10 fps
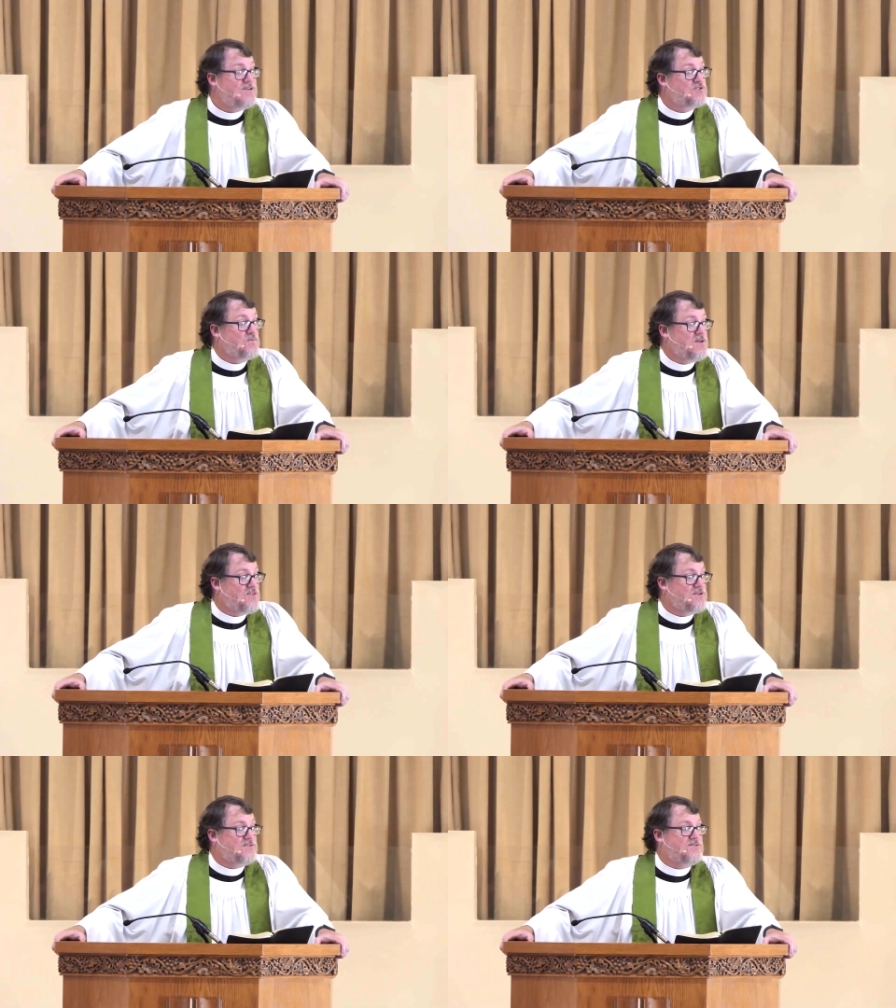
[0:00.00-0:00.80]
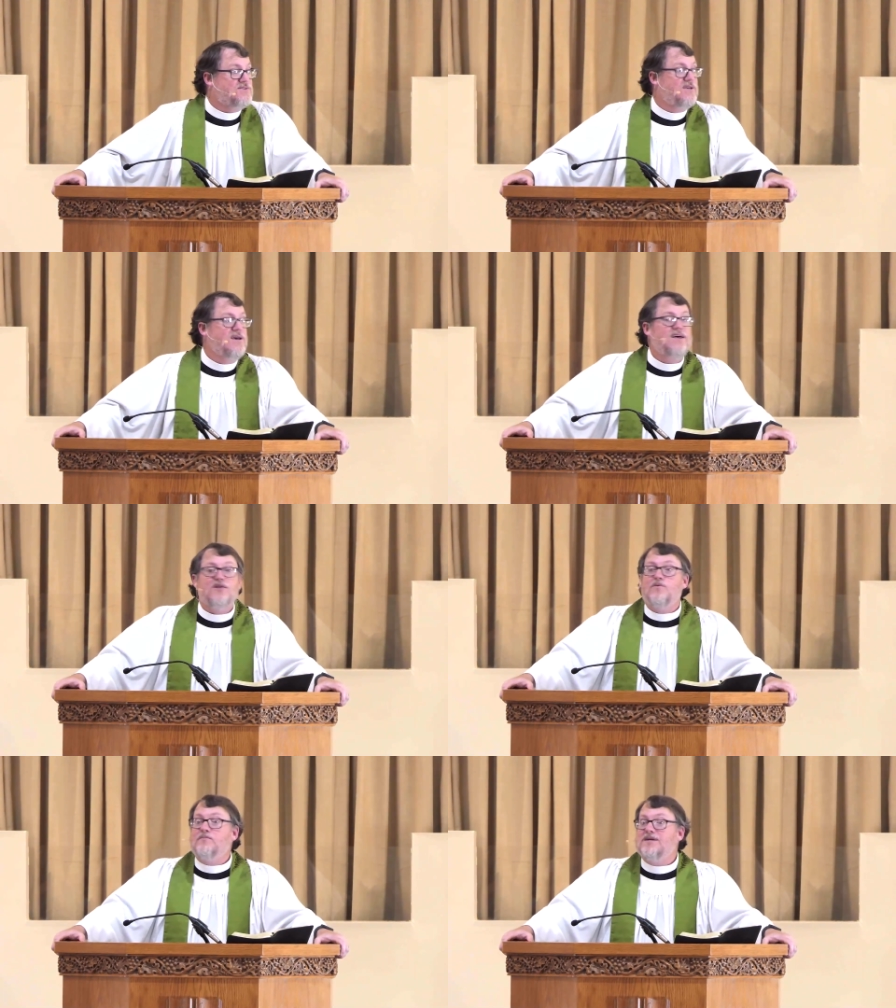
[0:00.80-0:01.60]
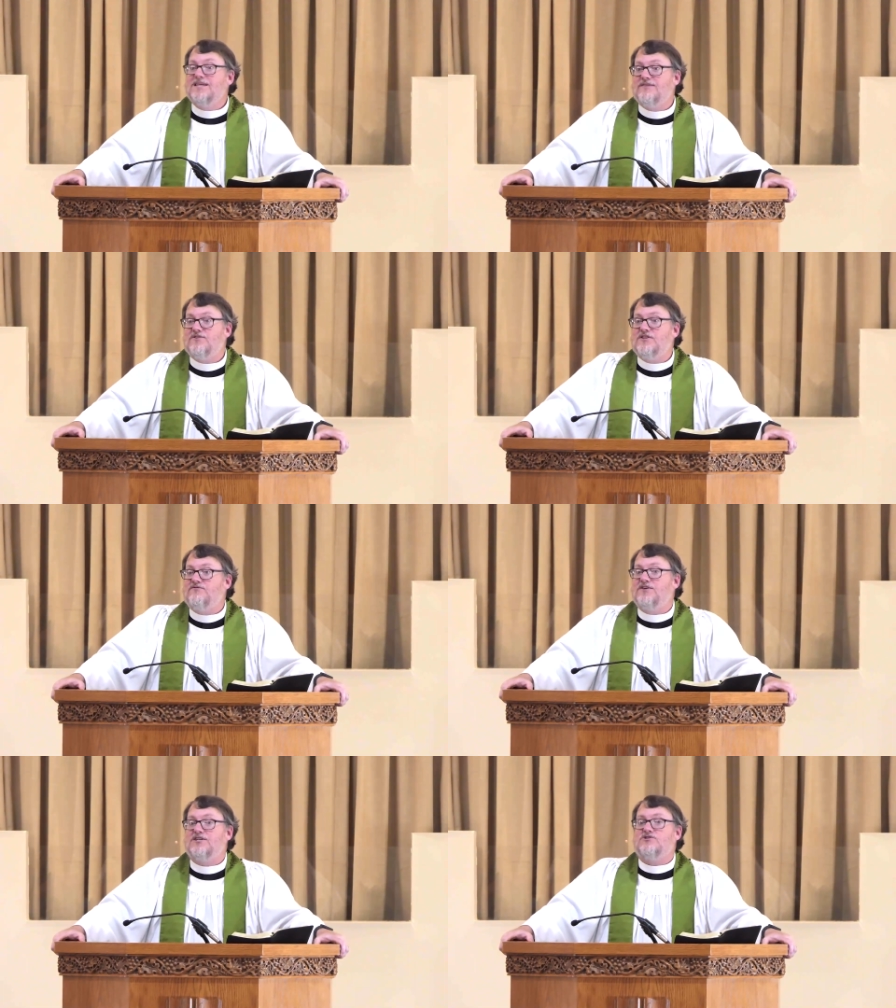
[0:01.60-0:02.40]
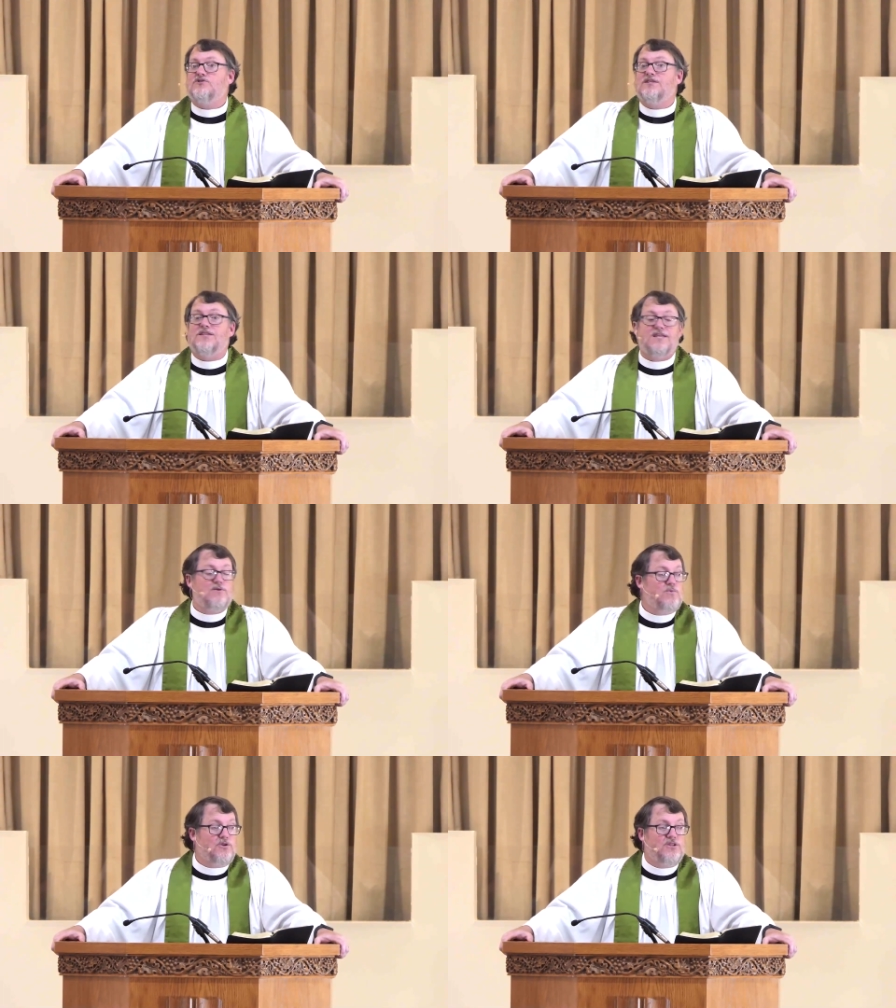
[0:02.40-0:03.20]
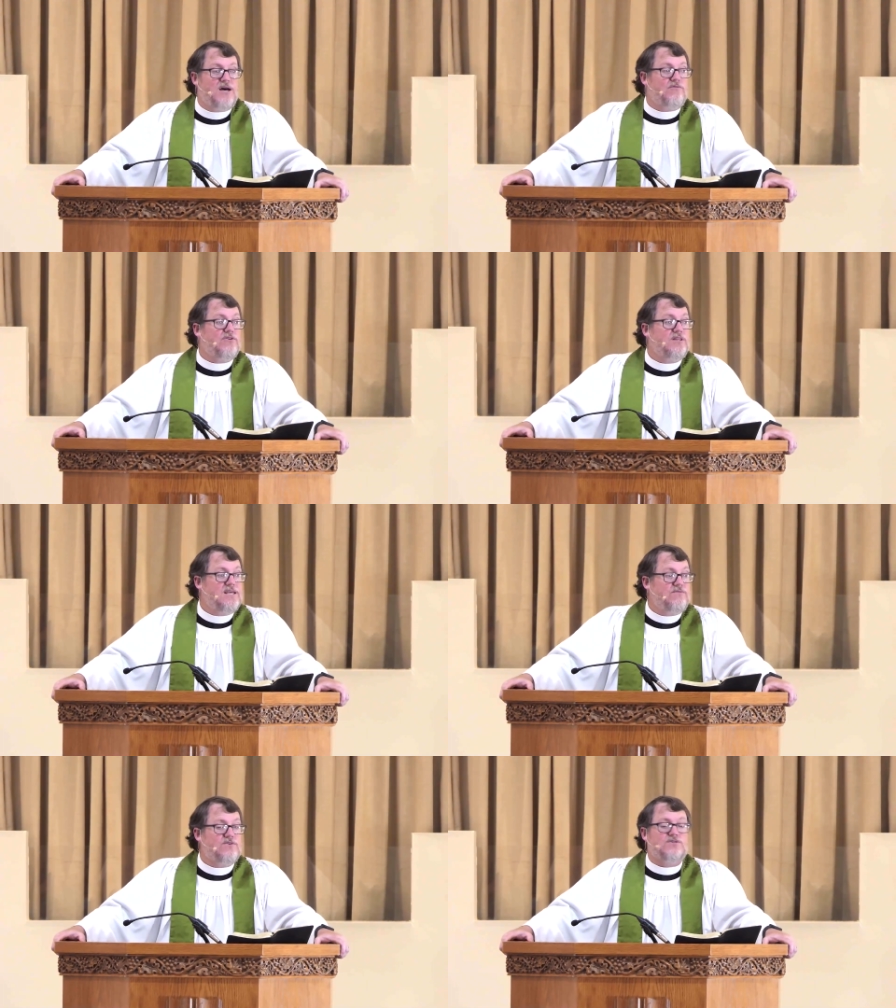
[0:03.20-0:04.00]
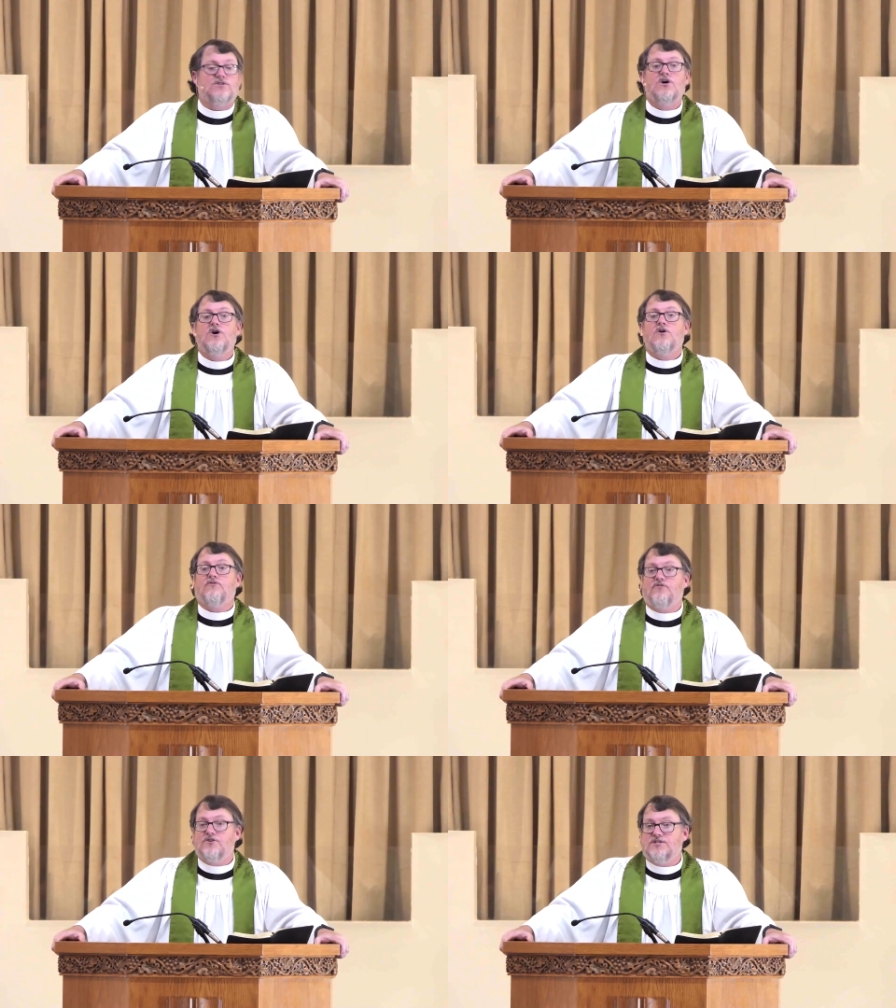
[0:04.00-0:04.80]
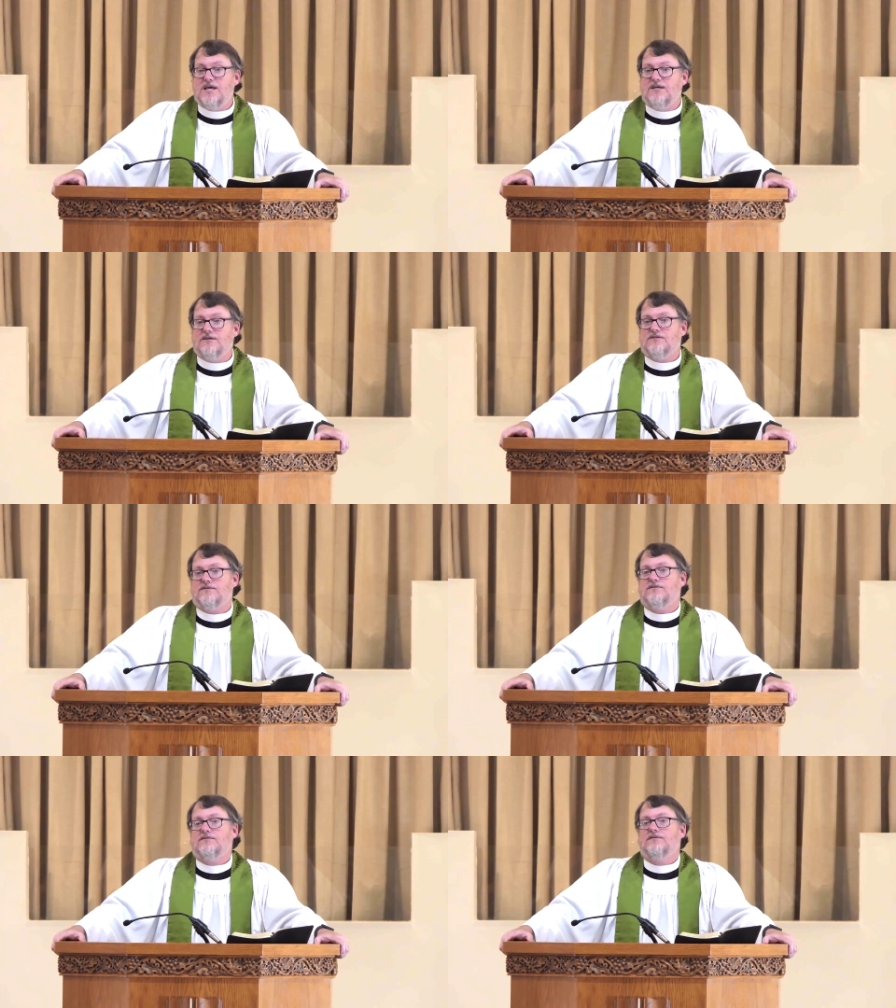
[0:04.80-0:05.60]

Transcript: with us, that we've been given the victory and that He will never leave us or forsake us.